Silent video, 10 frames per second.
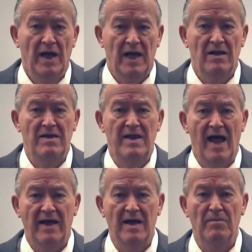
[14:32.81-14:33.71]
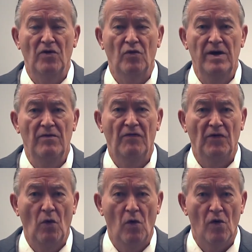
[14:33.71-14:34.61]
and decking between
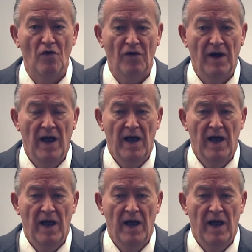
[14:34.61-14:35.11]
floors